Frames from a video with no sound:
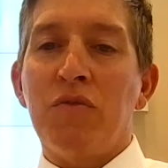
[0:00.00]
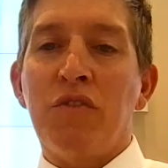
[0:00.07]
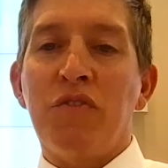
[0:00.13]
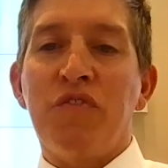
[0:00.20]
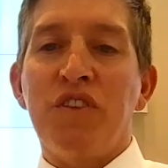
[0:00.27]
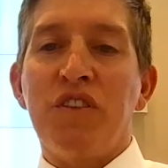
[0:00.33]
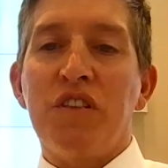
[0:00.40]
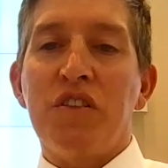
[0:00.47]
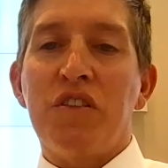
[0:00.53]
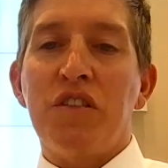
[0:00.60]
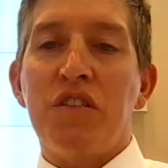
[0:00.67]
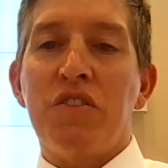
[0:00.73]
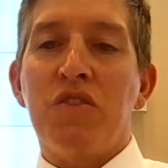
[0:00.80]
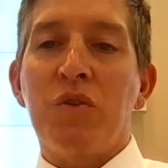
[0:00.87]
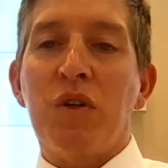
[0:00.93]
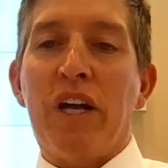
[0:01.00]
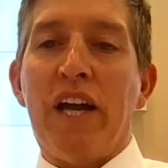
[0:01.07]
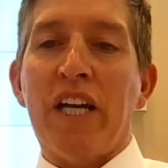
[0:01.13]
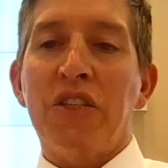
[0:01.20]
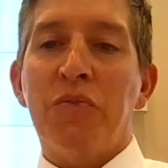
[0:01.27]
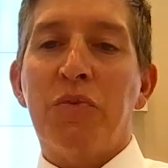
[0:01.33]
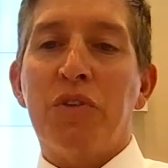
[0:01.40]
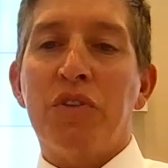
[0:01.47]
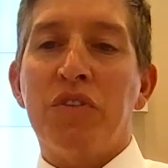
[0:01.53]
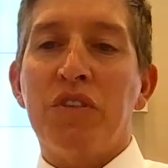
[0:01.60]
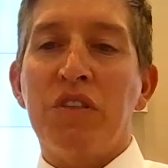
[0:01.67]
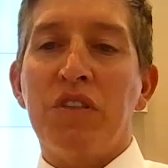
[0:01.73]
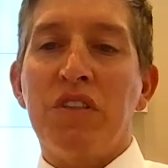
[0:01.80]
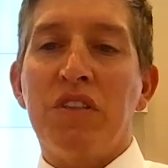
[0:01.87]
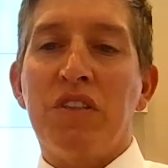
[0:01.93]
with physicians who are experts
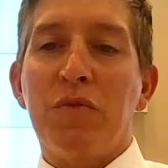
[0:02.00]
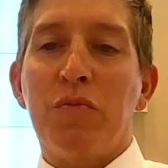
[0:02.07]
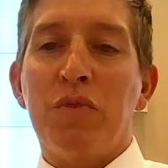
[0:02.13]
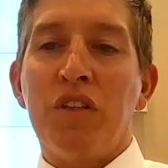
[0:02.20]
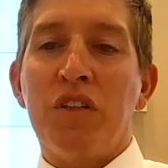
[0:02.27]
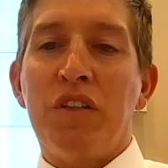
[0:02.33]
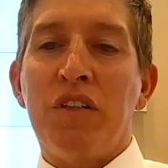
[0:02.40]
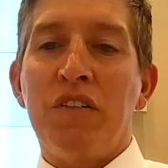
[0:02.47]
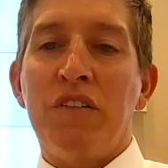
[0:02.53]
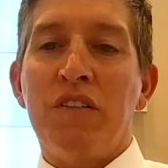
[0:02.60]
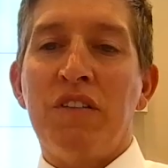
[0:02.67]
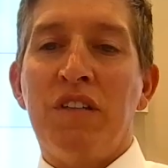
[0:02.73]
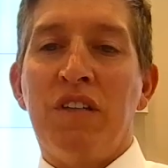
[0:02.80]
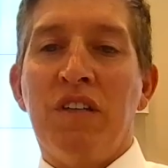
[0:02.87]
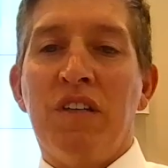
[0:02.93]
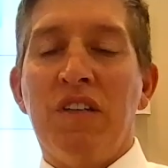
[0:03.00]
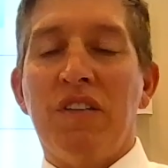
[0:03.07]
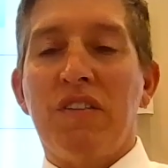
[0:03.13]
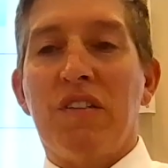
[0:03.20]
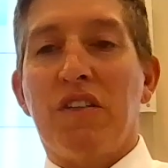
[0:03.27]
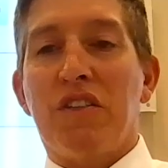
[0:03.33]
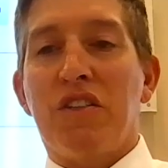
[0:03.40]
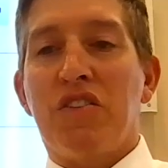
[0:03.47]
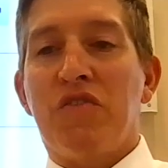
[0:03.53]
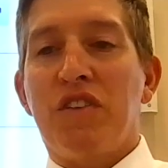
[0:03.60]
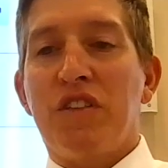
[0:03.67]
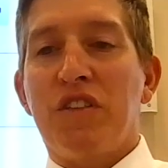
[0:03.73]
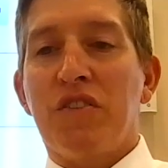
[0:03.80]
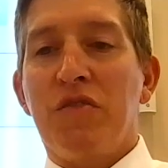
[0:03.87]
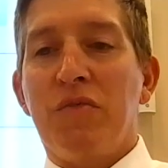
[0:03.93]
in disabilities, such as
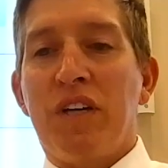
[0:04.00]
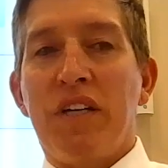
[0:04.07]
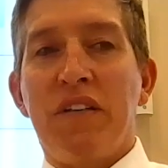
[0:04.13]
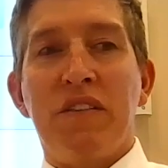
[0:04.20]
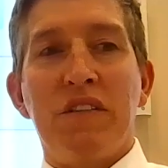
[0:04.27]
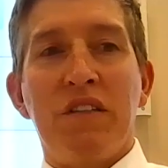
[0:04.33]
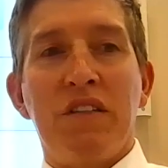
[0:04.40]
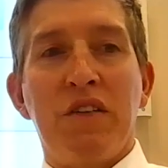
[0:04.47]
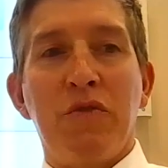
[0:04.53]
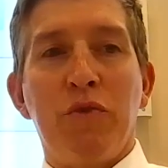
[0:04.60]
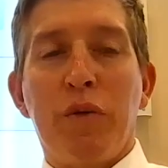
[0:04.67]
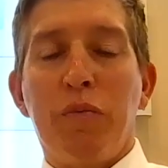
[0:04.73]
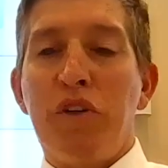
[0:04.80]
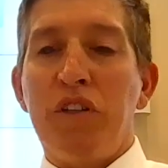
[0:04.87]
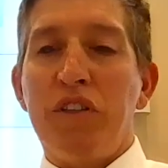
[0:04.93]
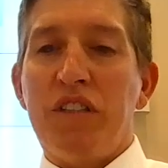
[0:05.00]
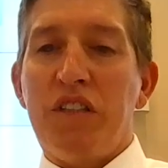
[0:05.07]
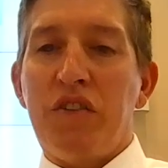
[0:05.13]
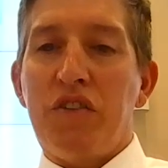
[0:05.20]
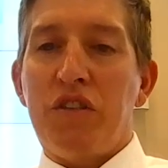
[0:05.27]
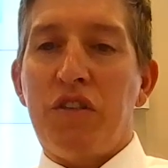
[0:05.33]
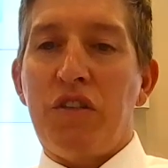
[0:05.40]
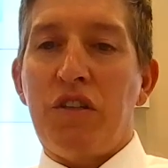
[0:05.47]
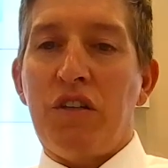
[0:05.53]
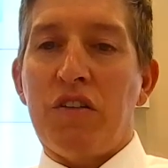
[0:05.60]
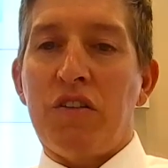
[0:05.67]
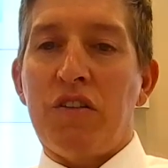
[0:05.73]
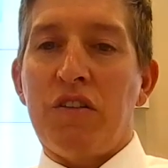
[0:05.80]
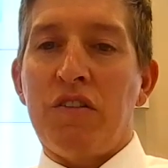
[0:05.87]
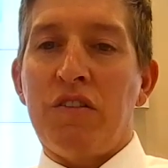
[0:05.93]
physical medicine and rehabilitation
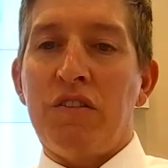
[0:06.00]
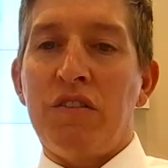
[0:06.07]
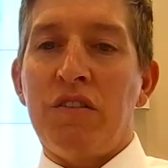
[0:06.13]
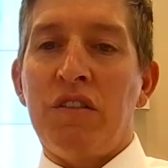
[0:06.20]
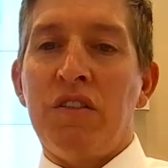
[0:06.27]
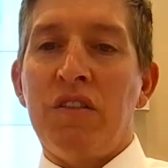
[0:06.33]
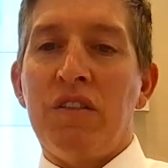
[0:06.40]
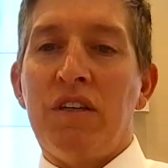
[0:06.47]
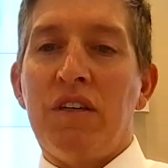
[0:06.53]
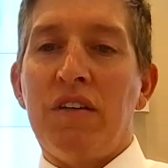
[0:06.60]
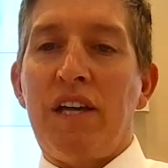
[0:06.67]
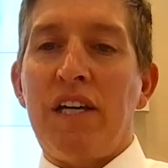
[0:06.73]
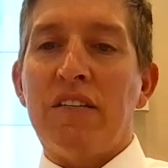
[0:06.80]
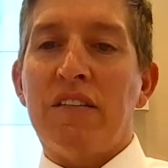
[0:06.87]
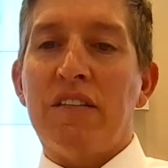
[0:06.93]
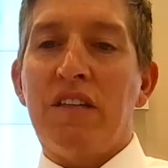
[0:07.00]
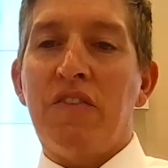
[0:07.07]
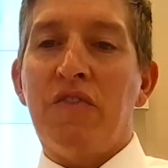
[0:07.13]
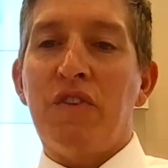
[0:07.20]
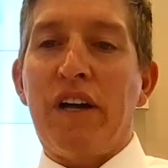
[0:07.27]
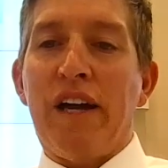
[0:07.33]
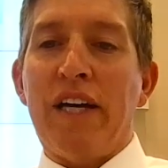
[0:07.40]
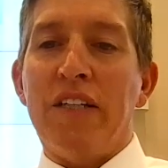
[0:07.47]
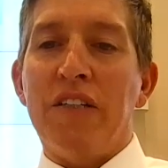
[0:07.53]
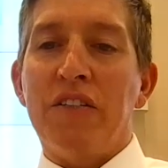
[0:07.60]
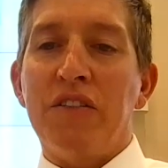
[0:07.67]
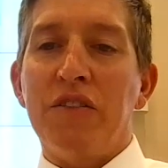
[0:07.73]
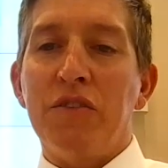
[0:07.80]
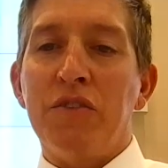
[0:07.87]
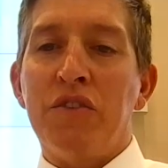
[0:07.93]
doctors. And lastly, for
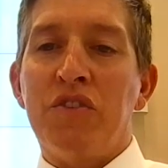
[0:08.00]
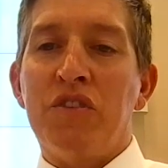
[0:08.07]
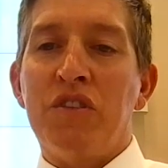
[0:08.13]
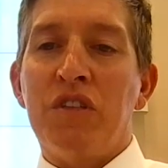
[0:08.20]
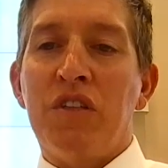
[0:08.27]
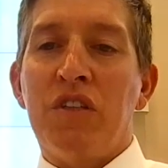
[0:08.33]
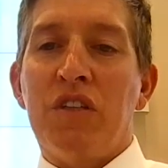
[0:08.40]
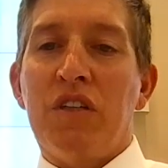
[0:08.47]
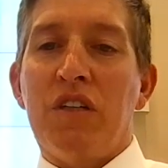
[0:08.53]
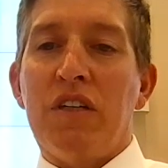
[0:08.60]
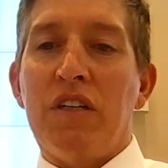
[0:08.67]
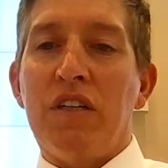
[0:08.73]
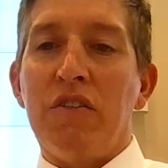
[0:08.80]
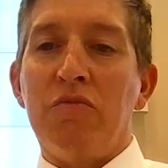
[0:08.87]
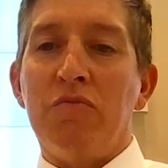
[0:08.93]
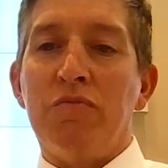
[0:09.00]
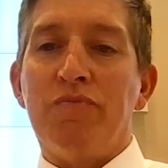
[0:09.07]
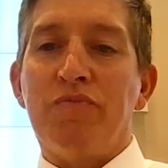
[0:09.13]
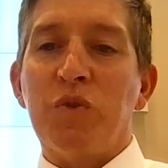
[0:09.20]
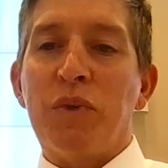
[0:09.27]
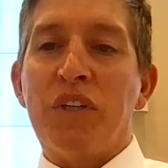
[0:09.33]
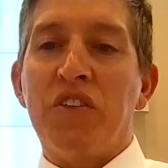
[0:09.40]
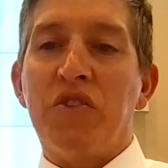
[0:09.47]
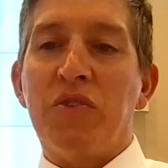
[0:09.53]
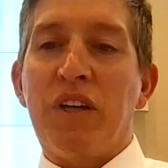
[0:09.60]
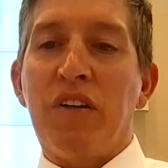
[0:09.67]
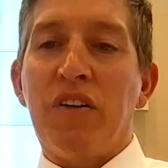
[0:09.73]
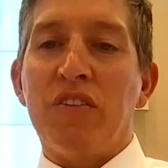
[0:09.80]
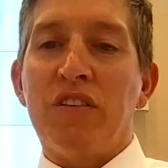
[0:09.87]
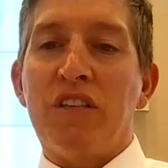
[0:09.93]
attitudes, we can
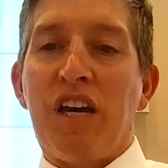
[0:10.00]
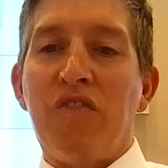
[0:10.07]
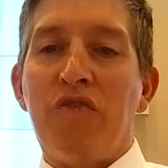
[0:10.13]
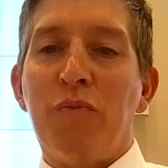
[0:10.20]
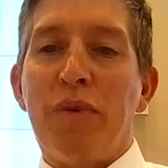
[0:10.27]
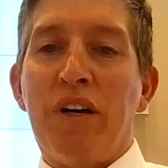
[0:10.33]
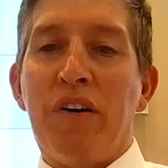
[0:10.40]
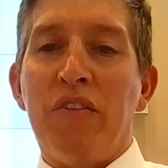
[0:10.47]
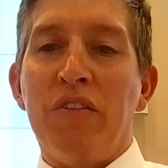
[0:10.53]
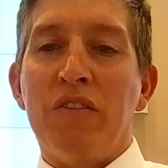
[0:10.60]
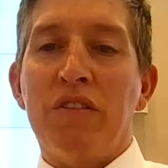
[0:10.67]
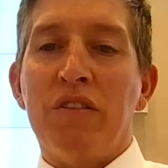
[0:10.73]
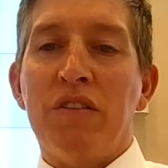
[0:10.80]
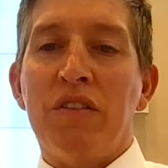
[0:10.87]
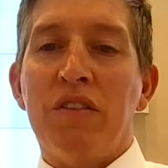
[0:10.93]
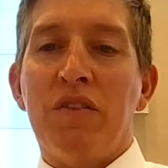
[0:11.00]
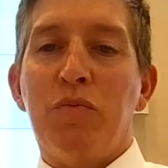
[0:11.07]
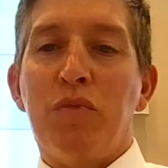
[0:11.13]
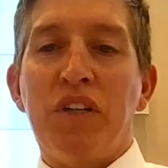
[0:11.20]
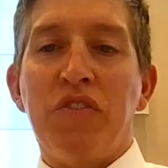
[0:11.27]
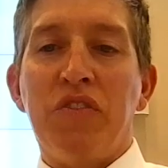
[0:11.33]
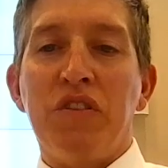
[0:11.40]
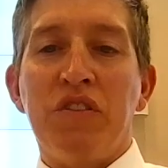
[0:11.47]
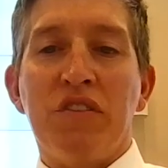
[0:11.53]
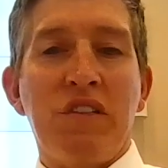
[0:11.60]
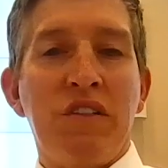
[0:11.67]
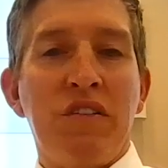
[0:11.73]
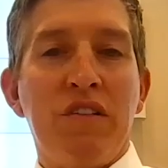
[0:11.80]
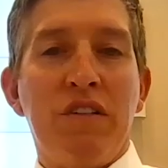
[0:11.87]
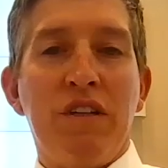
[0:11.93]
train our staff about patients
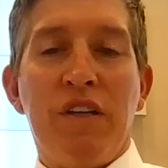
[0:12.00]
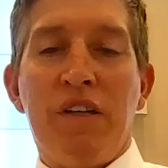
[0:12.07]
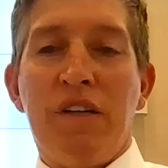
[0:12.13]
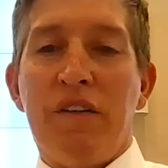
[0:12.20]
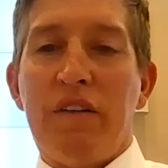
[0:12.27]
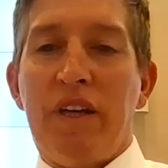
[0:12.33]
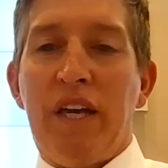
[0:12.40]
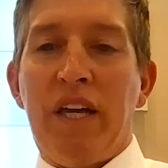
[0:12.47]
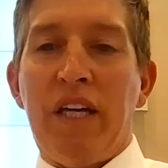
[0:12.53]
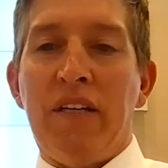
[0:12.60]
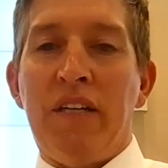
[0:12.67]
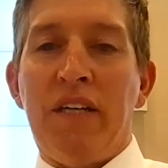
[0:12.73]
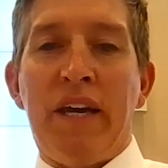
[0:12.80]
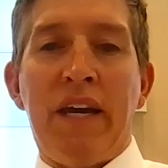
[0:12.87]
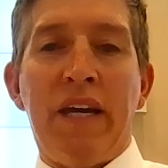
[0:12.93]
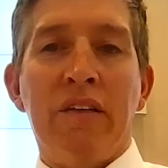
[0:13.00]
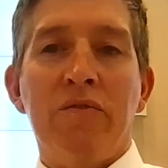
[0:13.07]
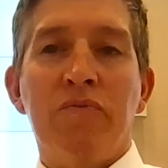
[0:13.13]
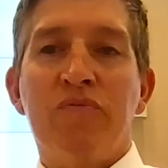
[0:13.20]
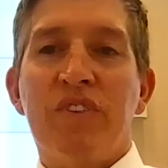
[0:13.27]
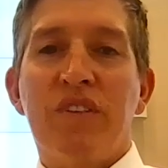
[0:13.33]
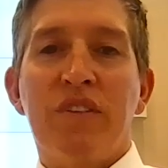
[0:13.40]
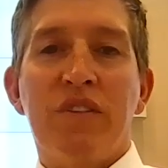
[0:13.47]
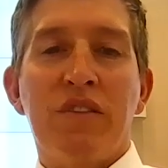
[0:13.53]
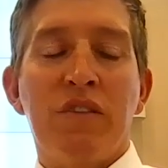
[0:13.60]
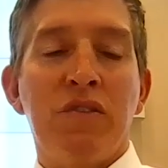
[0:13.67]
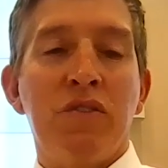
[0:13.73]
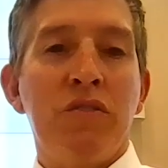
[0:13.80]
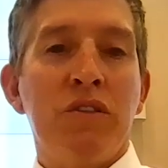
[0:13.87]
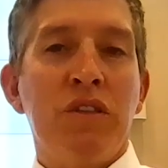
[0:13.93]
under the ADA.
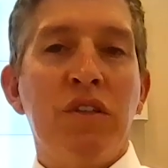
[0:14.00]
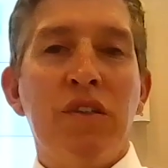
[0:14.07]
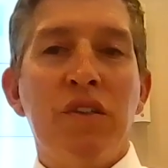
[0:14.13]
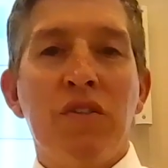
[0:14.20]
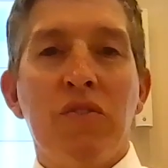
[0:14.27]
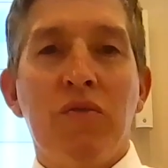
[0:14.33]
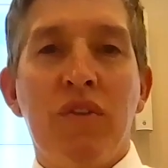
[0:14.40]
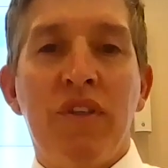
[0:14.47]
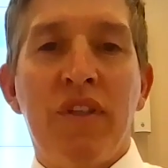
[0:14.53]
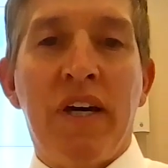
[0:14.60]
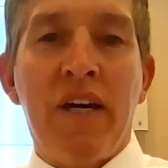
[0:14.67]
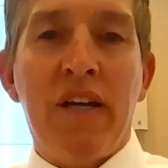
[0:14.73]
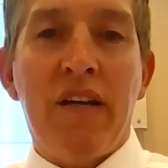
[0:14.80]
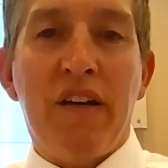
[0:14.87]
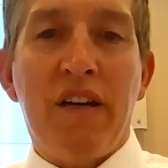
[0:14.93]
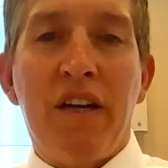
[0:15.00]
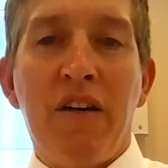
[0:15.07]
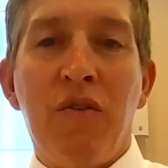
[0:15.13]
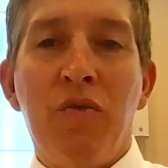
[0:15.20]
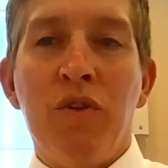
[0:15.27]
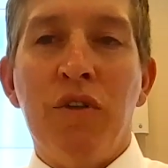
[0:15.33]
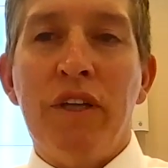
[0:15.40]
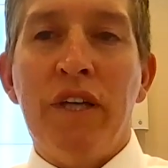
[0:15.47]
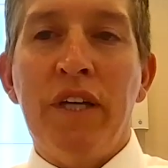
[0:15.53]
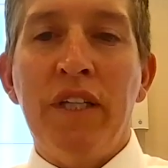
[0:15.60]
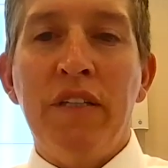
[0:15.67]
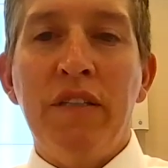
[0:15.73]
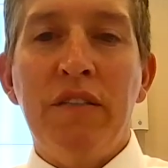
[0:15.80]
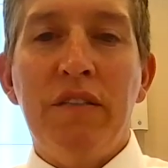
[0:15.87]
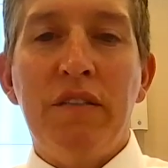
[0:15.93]
So with that, I will
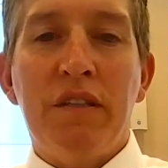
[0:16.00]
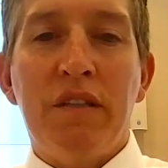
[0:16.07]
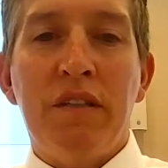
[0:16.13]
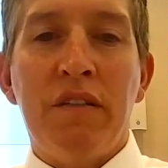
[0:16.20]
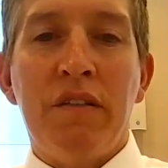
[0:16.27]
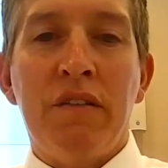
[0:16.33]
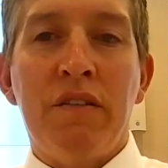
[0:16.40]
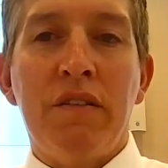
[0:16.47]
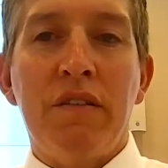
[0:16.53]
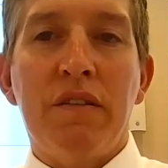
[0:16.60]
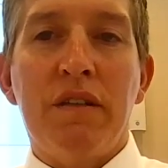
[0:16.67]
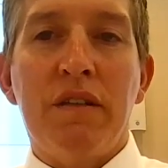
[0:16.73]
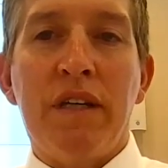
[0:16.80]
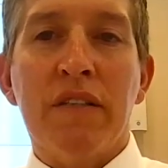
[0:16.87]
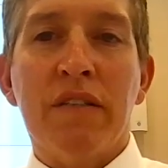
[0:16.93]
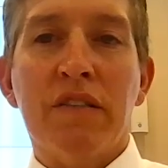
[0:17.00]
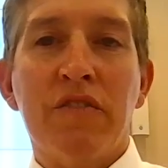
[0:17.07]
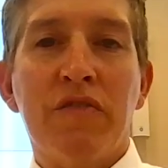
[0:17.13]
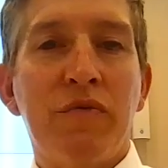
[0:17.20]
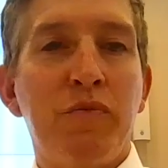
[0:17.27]
end and ask if